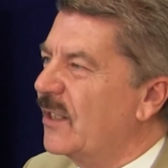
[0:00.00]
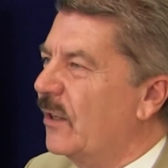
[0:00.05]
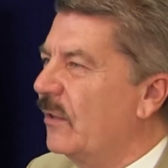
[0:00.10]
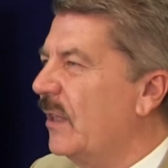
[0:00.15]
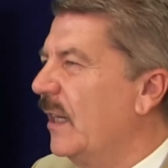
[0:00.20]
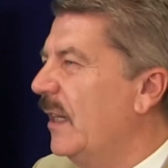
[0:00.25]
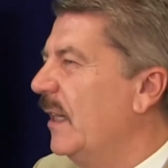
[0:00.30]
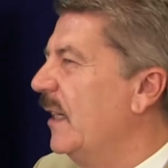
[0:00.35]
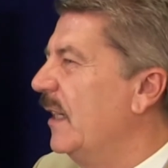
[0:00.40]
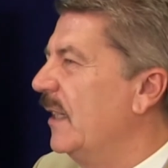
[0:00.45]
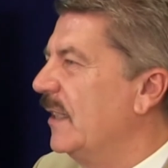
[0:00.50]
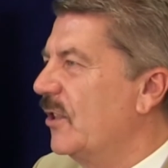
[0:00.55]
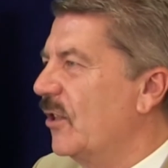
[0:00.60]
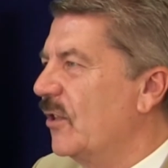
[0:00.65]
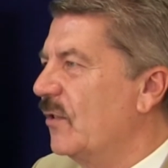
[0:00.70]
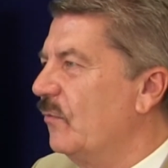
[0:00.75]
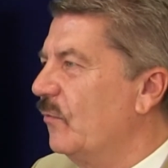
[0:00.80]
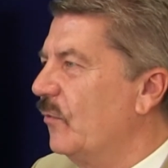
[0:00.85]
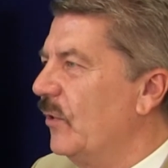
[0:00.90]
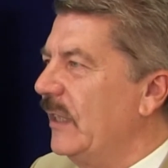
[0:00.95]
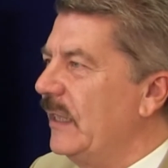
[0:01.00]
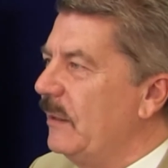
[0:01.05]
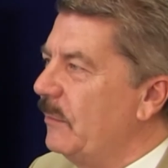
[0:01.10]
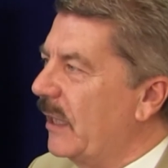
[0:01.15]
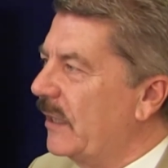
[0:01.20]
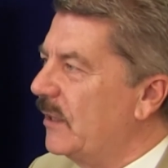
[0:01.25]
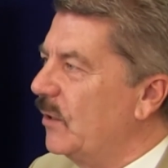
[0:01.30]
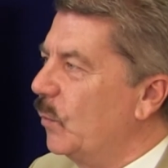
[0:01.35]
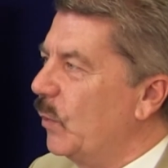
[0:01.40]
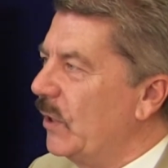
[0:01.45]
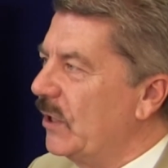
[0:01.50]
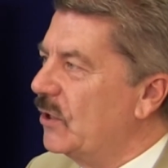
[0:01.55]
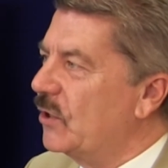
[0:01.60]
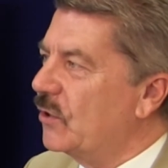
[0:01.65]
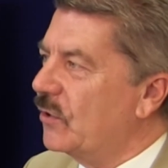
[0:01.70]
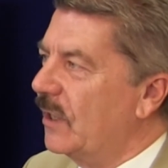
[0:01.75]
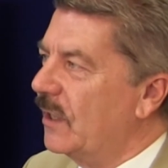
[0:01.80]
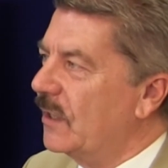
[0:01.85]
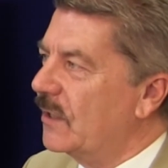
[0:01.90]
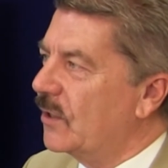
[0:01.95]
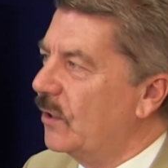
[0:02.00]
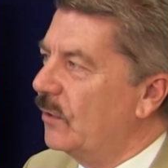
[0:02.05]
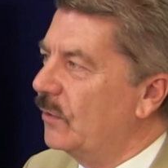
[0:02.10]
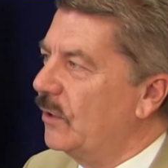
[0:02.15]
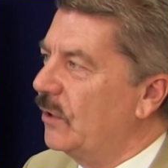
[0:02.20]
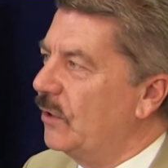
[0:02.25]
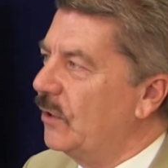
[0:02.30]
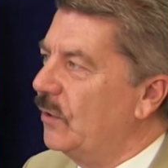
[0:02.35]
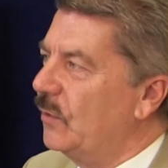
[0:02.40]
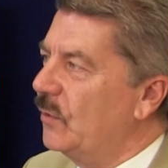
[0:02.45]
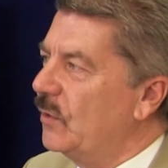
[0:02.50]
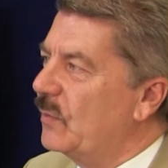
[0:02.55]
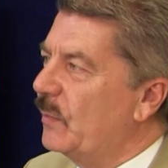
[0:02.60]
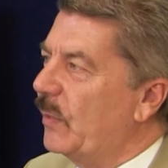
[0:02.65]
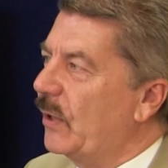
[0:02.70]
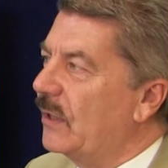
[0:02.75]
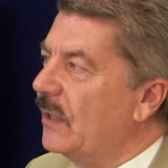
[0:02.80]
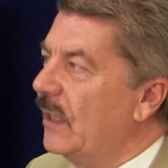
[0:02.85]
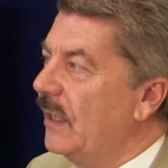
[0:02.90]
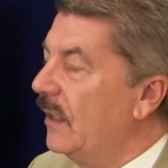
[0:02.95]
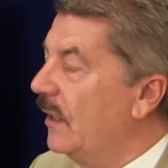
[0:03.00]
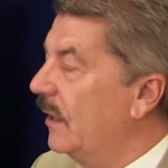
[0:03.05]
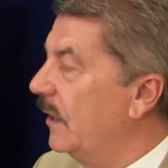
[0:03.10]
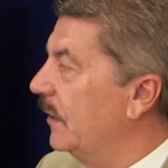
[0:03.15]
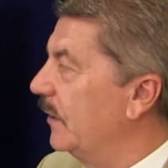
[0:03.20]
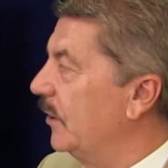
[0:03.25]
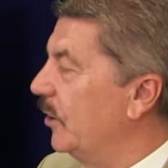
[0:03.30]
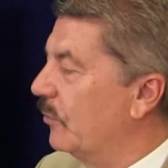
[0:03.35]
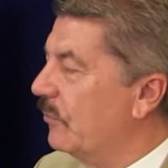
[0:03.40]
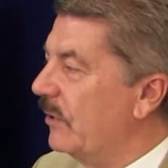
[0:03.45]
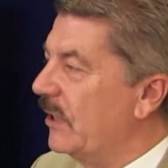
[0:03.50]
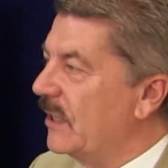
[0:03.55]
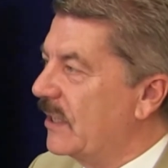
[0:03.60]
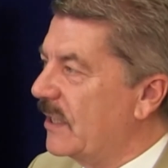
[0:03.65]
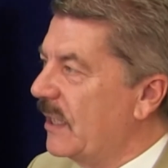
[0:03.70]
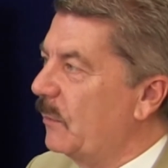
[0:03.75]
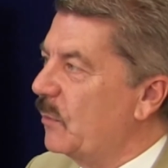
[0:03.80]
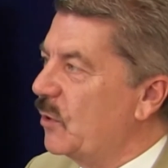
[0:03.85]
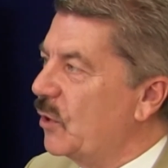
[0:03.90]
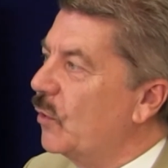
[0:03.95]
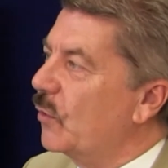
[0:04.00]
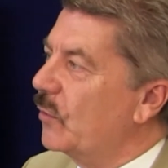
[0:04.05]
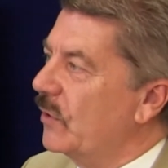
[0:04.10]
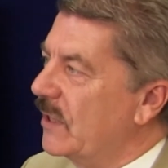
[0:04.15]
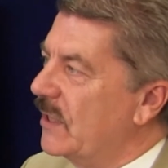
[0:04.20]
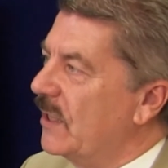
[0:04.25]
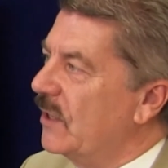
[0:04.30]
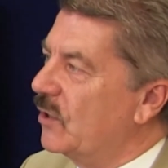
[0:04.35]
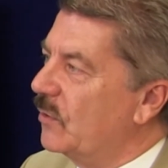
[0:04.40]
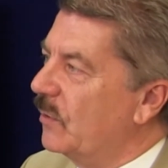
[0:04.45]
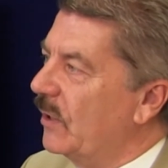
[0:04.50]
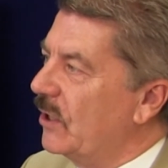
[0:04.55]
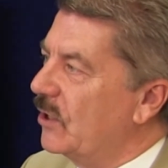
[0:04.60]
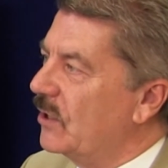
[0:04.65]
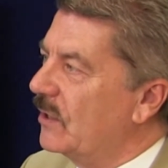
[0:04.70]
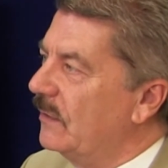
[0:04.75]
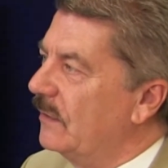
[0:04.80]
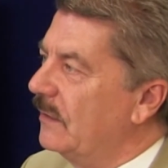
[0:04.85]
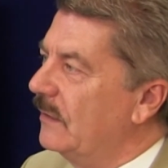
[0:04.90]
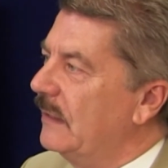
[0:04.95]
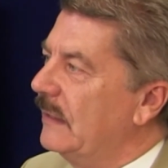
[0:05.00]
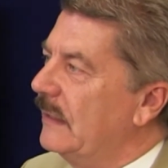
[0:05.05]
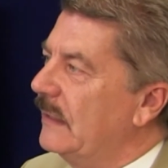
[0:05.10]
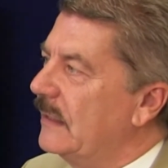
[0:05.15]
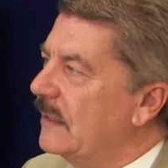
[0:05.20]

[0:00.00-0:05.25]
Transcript: So it doesn't really matter which triazole you use, but you're in a septoria situation.